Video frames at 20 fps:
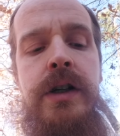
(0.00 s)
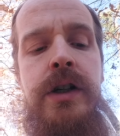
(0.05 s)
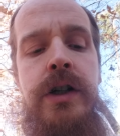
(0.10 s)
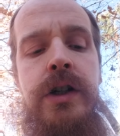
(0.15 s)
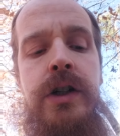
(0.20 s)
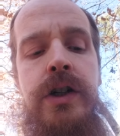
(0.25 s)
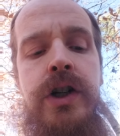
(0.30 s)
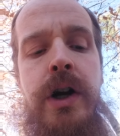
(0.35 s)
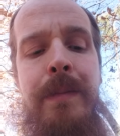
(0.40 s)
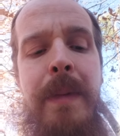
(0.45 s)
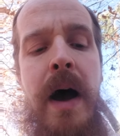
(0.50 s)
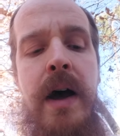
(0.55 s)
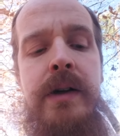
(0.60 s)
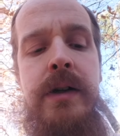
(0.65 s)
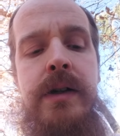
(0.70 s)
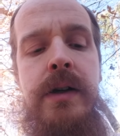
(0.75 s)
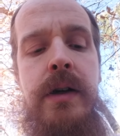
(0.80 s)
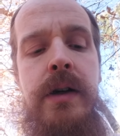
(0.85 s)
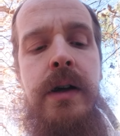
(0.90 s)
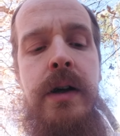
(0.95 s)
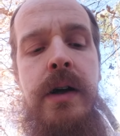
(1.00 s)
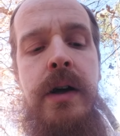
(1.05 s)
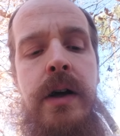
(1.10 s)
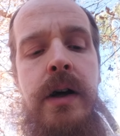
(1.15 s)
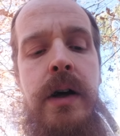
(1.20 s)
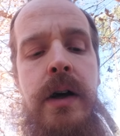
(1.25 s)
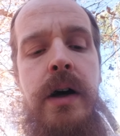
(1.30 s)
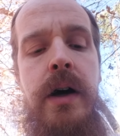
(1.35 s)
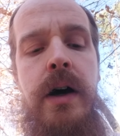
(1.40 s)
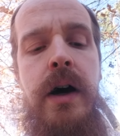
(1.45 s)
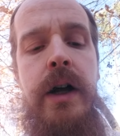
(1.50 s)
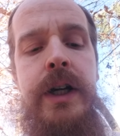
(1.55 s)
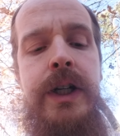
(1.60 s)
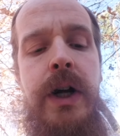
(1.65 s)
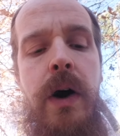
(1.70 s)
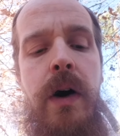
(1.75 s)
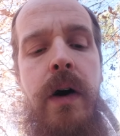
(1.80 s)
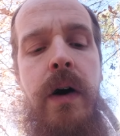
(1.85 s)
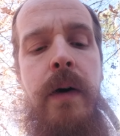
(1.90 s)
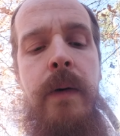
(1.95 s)
Shabbat,
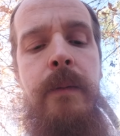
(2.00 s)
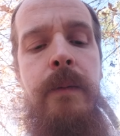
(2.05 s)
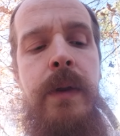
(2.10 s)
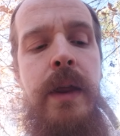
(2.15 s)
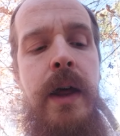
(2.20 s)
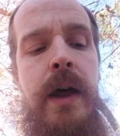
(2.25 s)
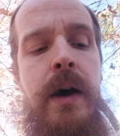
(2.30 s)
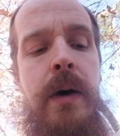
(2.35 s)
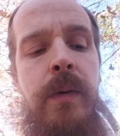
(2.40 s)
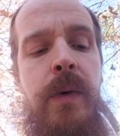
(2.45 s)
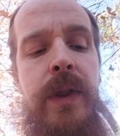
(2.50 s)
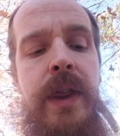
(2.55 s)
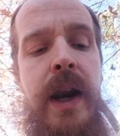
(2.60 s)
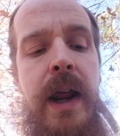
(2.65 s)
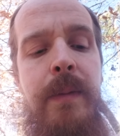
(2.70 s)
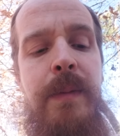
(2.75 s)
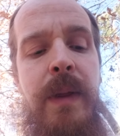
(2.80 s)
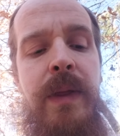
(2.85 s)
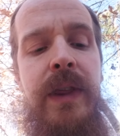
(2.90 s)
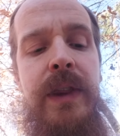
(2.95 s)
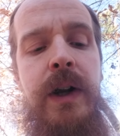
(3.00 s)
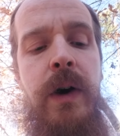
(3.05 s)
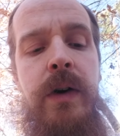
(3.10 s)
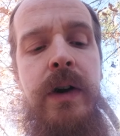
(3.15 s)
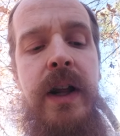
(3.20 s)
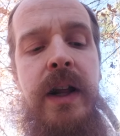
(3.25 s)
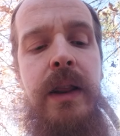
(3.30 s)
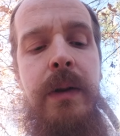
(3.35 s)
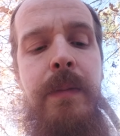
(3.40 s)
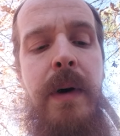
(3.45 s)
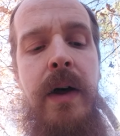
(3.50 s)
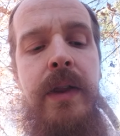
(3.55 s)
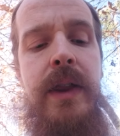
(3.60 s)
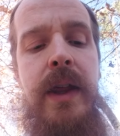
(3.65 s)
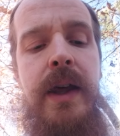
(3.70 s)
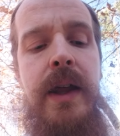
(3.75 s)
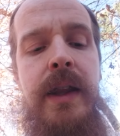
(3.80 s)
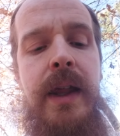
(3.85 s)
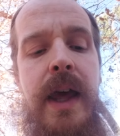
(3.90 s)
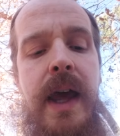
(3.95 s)
Adar. Well, the name of the 13th month
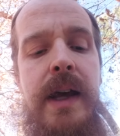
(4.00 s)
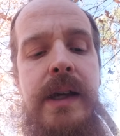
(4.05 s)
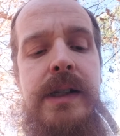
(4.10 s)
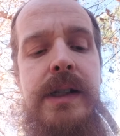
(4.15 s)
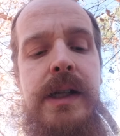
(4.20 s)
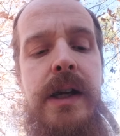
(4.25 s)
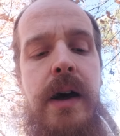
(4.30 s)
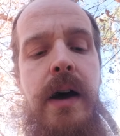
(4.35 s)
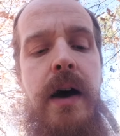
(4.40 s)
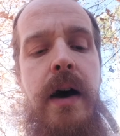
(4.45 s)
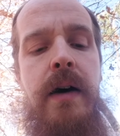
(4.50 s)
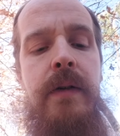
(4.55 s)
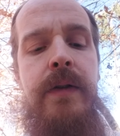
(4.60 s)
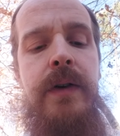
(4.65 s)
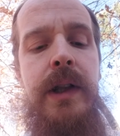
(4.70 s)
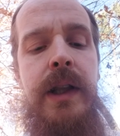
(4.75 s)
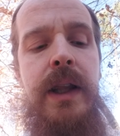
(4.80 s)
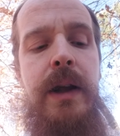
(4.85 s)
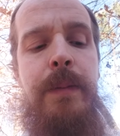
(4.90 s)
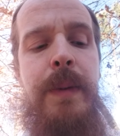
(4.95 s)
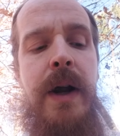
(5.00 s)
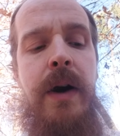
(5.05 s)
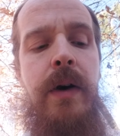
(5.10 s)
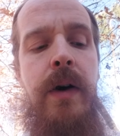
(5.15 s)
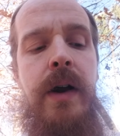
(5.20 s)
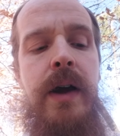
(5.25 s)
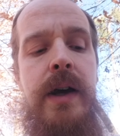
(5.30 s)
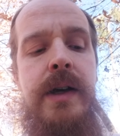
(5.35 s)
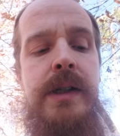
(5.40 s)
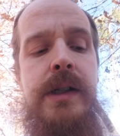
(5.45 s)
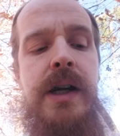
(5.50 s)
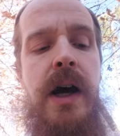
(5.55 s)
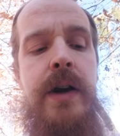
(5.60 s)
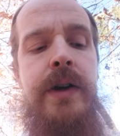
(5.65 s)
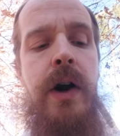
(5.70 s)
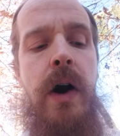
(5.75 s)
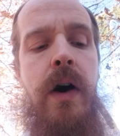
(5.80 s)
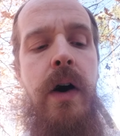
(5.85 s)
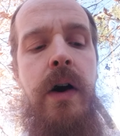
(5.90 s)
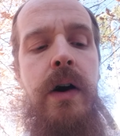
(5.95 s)
in the case of leap year is
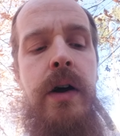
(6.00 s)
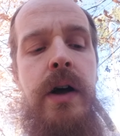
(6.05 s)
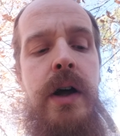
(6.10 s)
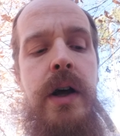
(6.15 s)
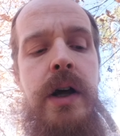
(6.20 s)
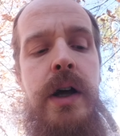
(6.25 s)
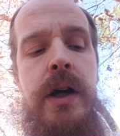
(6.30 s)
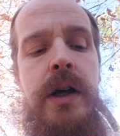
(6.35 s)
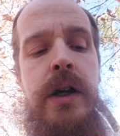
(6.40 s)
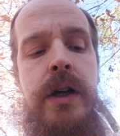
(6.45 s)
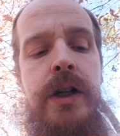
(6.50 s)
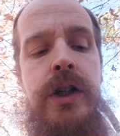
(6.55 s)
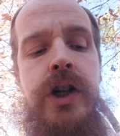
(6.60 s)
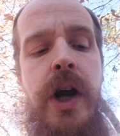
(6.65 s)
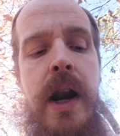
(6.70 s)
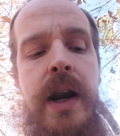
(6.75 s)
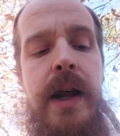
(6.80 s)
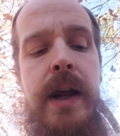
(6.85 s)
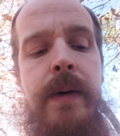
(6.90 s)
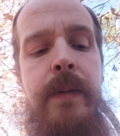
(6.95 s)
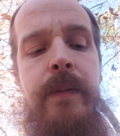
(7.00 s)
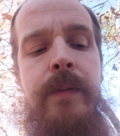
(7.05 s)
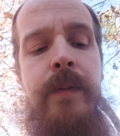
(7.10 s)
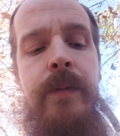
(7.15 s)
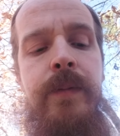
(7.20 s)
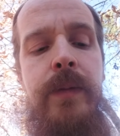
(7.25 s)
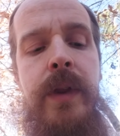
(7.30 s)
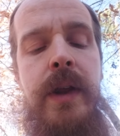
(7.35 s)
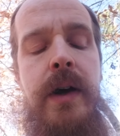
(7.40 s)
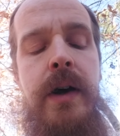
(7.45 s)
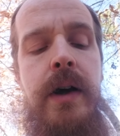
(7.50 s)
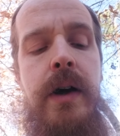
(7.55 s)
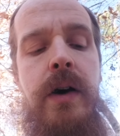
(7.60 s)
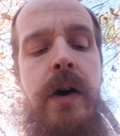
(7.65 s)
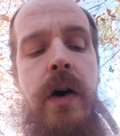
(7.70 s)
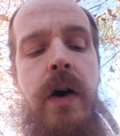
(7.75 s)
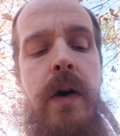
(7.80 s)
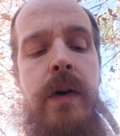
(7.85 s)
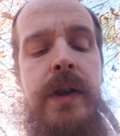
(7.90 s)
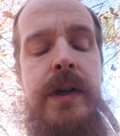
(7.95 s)
Adar. Sheni
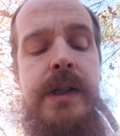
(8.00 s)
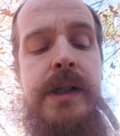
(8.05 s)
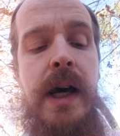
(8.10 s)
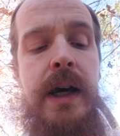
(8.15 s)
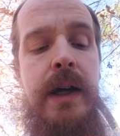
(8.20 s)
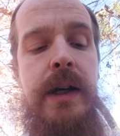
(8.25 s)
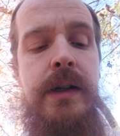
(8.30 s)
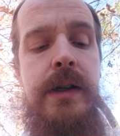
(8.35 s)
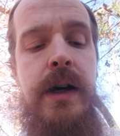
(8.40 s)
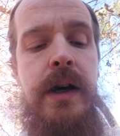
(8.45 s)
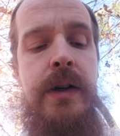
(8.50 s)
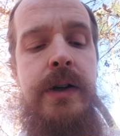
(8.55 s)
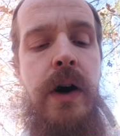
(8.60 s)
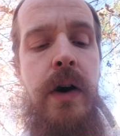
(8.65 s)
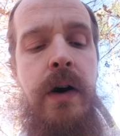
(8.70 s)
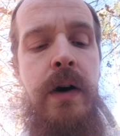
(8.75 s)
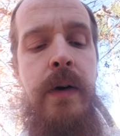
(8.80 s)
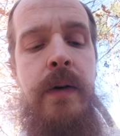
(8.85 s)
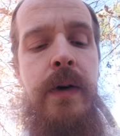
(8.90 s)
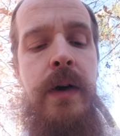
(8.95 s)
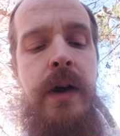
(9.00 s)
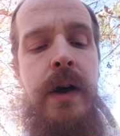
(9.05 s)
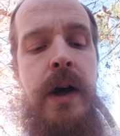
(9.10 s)
are the second Adar.